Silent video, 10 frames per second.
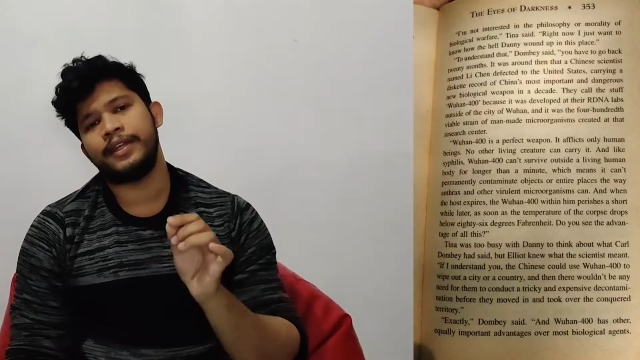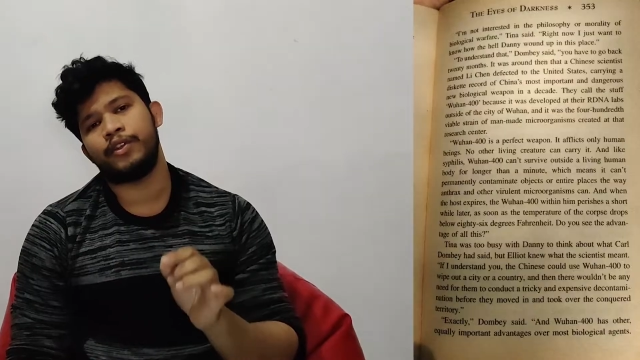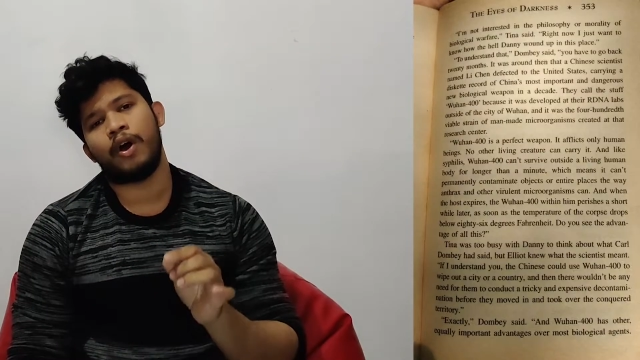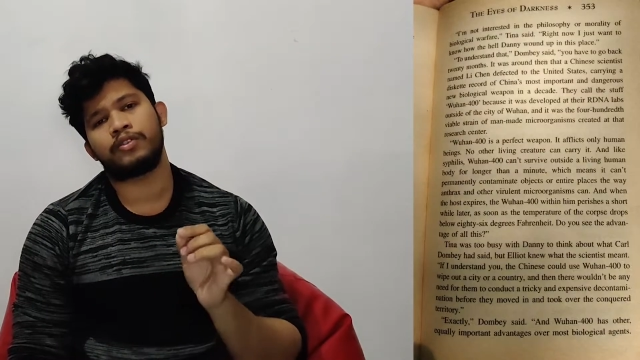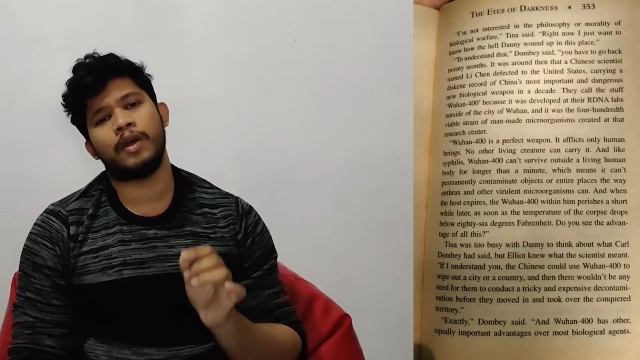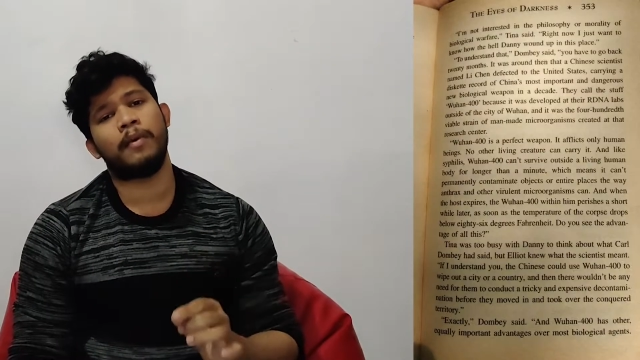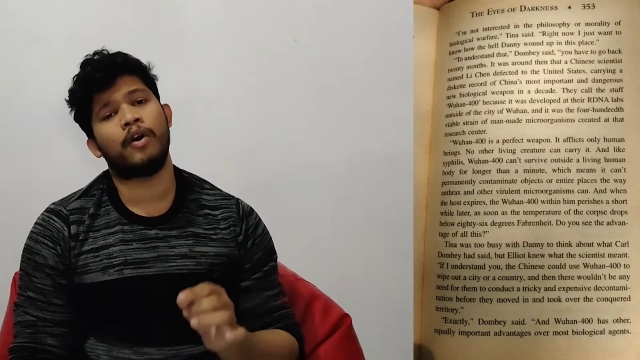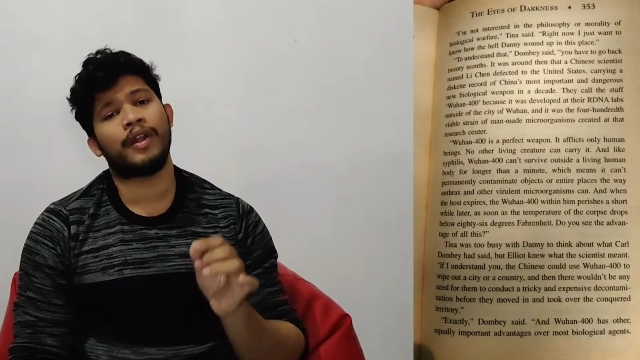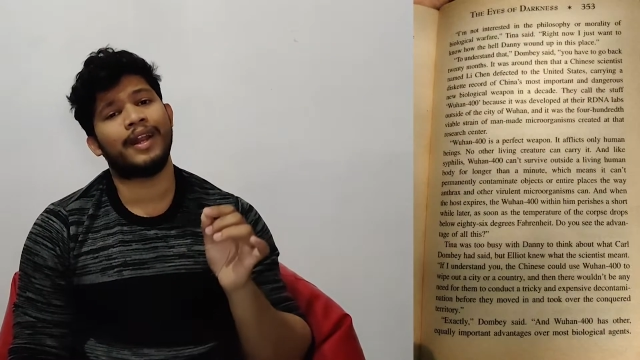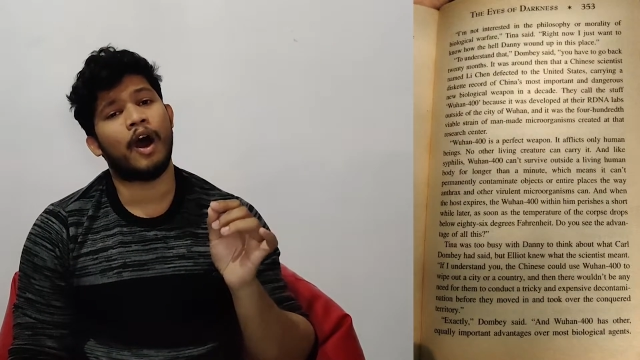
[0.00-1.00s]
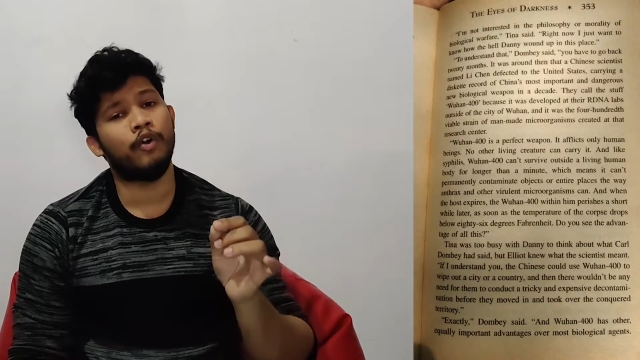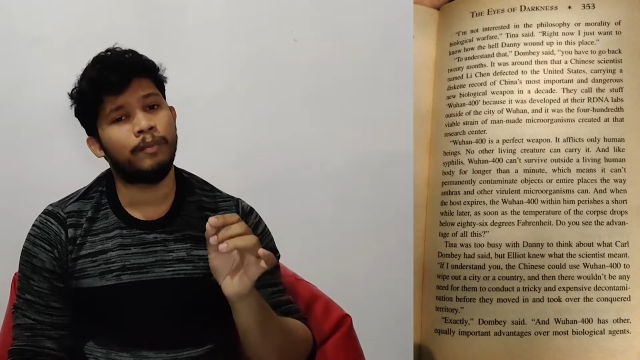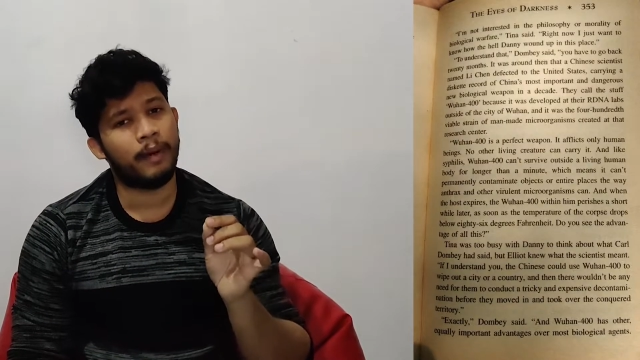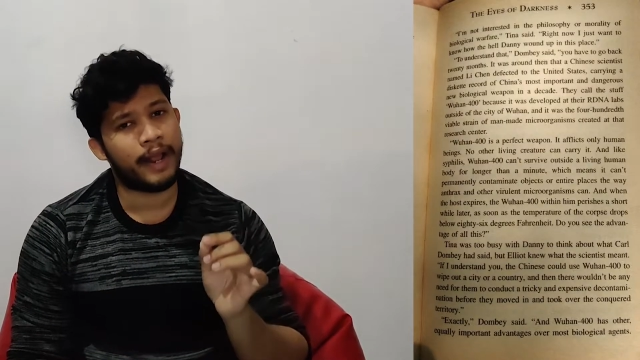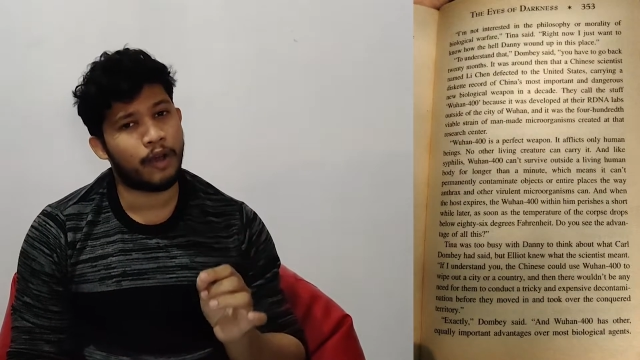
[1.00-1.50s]
it talks about an
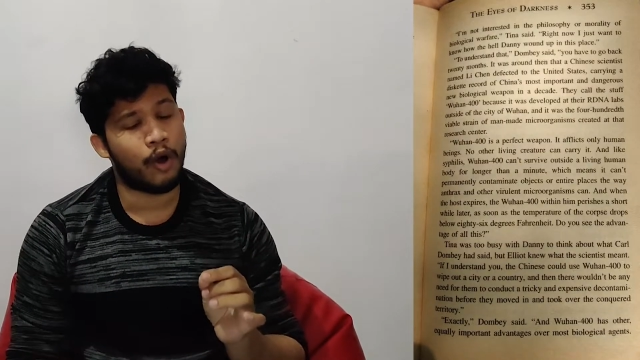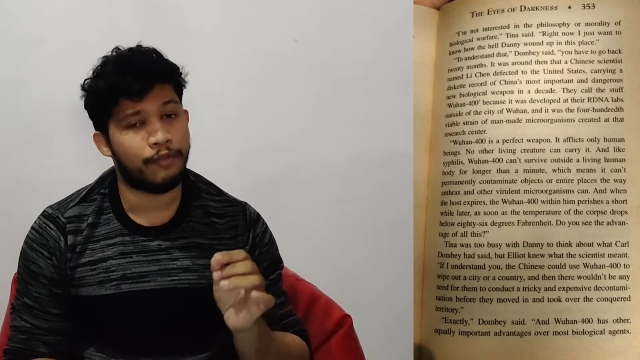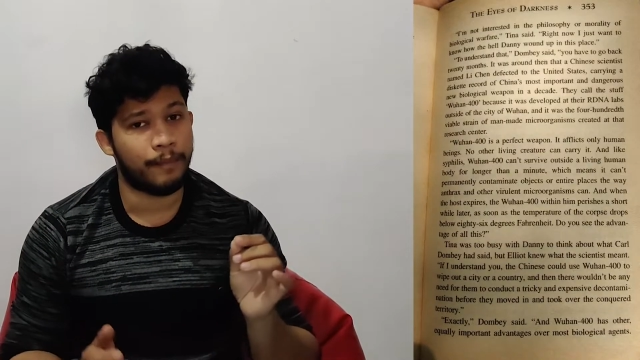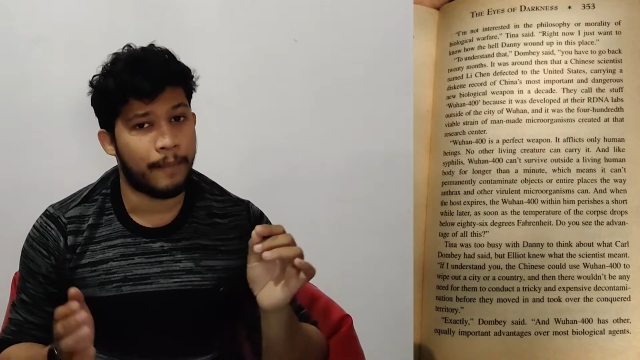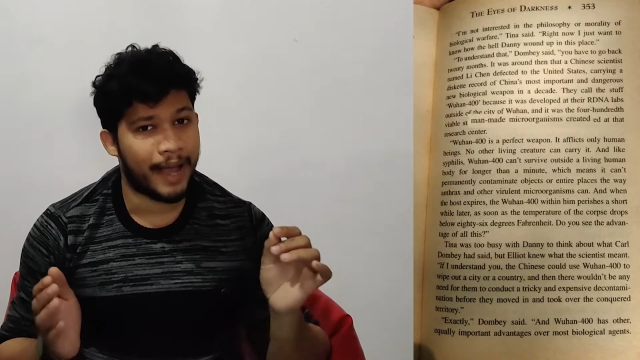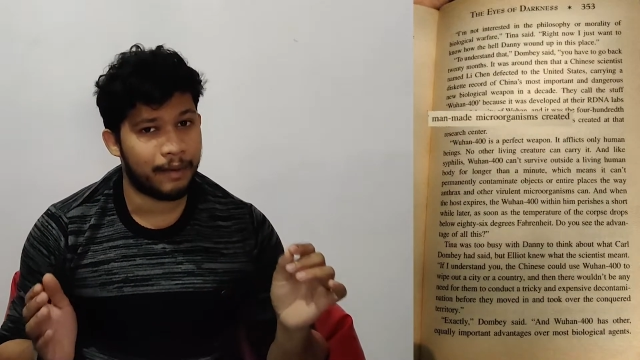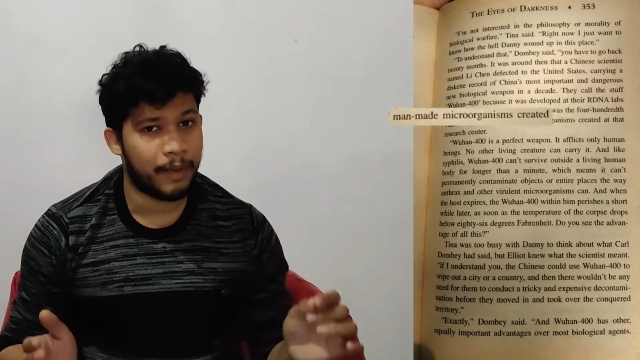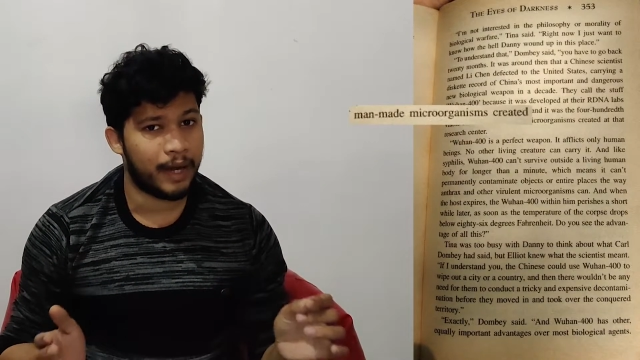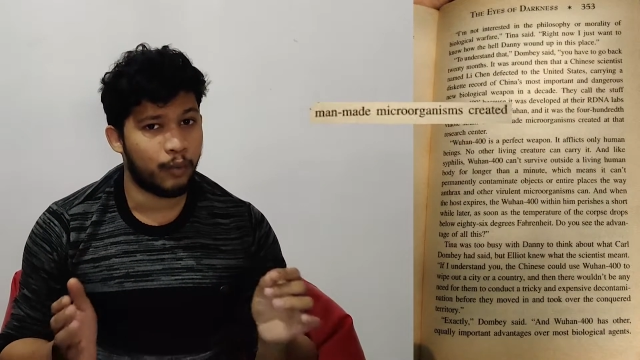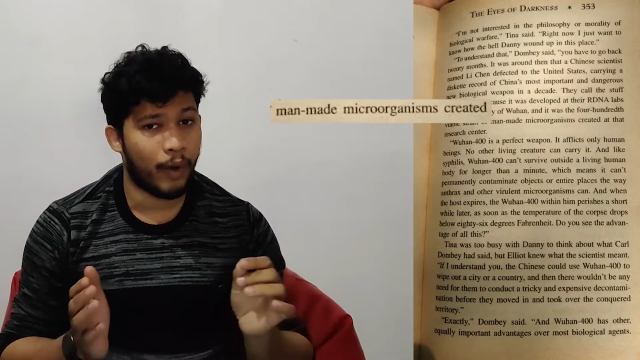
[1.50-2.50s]
outbreak of a man-made